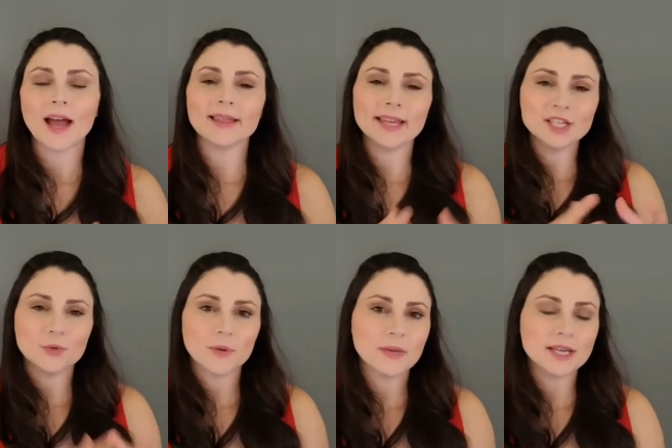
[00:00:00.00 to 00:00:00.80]
I like
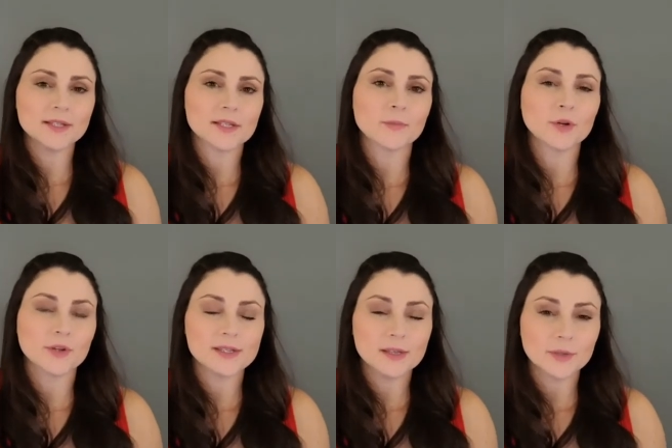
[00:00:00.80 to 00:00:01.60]
to repeat
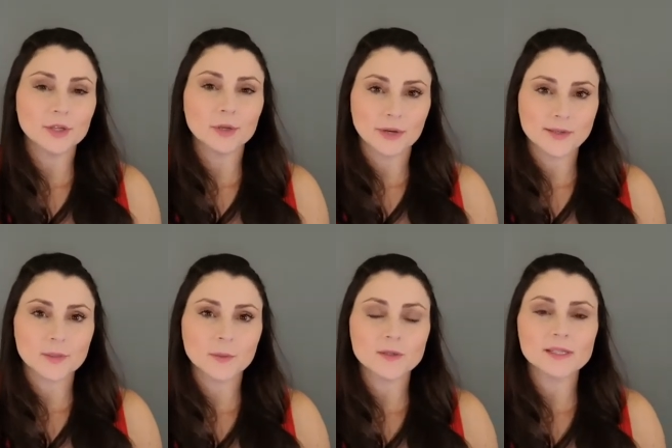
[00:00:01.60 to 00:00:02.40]
similar
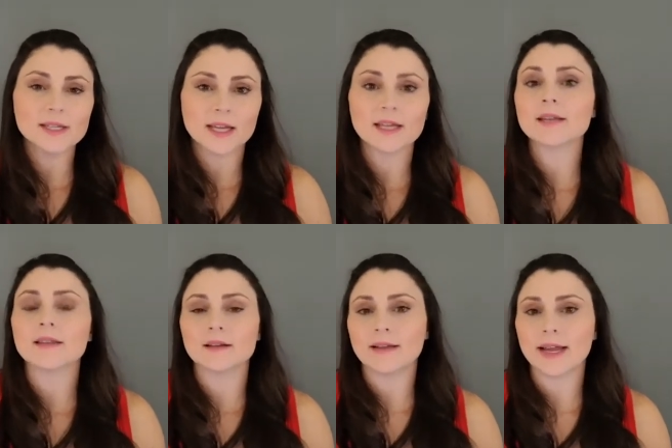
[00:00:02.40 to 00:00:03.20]
principles in
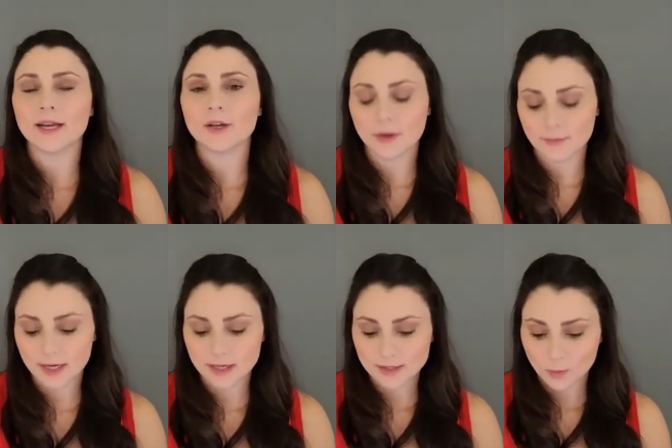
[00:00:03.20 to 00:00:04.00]
the client
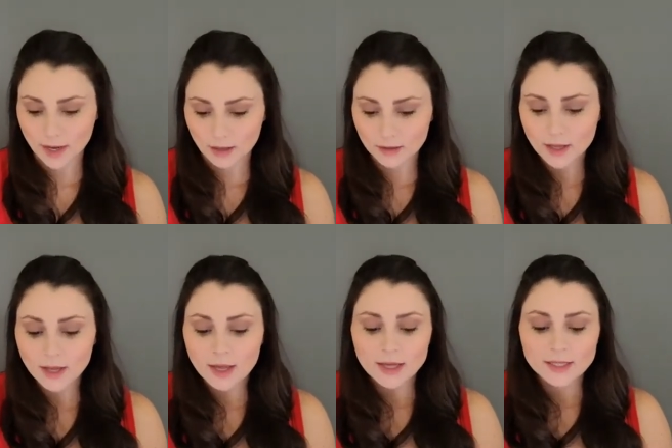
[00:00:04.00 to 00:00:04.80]
agreement as well
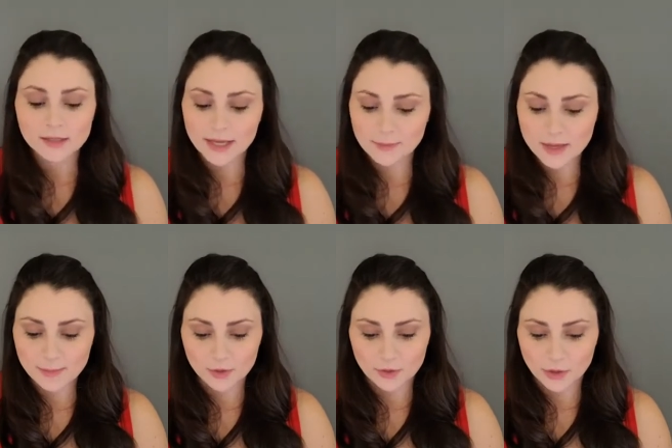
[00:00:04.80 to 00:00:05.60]
to let
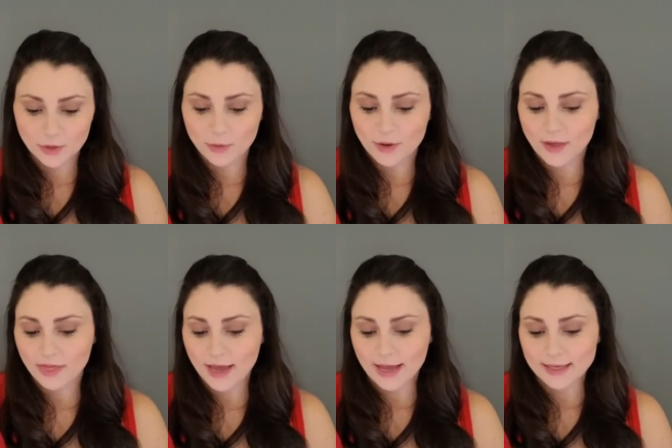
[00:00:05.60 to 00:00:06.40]
people know
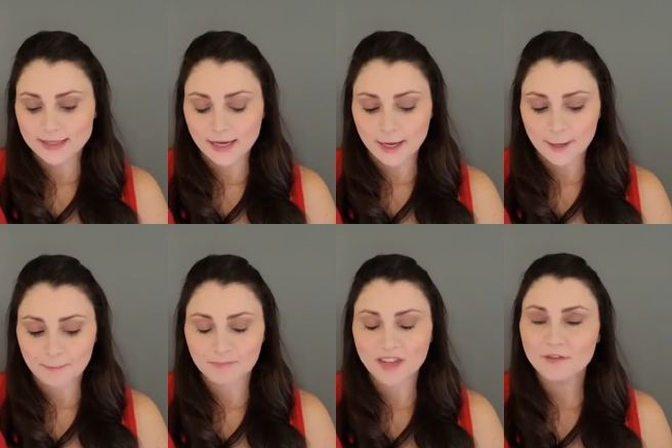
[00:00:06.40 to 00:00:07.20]
that
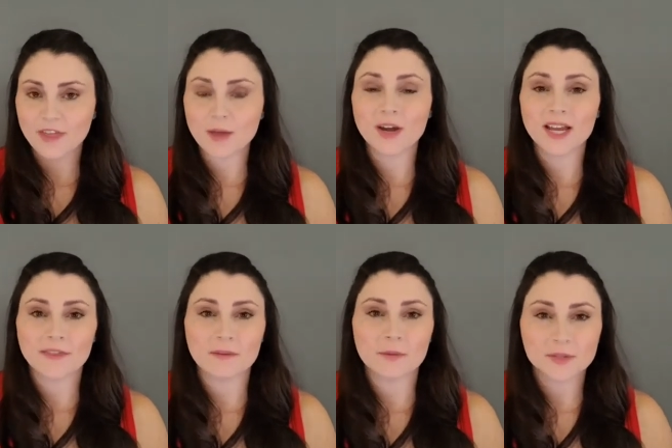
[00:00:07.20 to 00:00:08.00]
if they want to
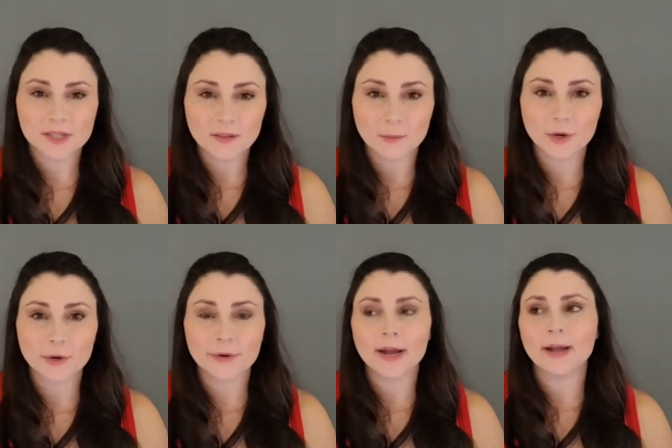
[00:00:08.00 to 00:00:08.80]
get the most out of the
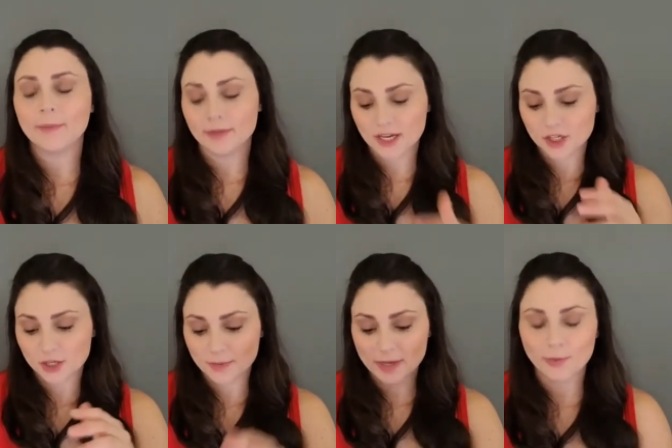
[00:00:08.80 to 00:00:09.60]
program, they
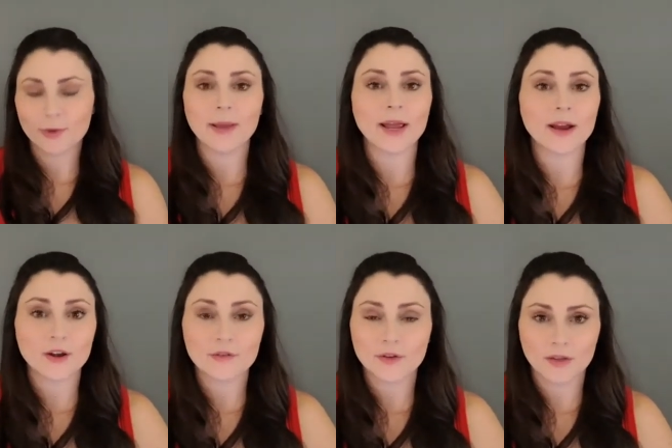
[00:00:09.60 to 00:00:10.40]
should be
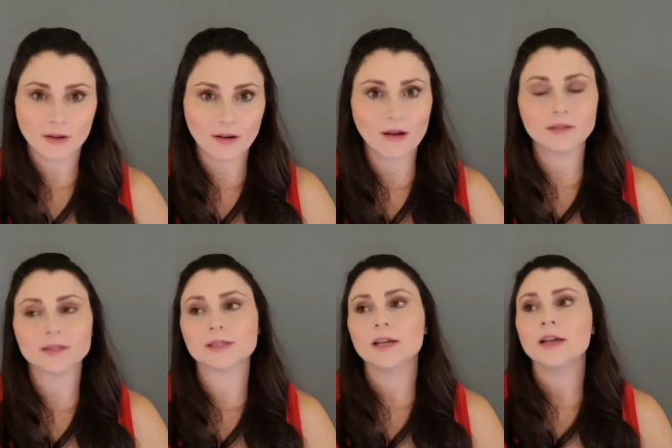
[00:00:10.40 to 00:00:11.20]
prepared for the calls.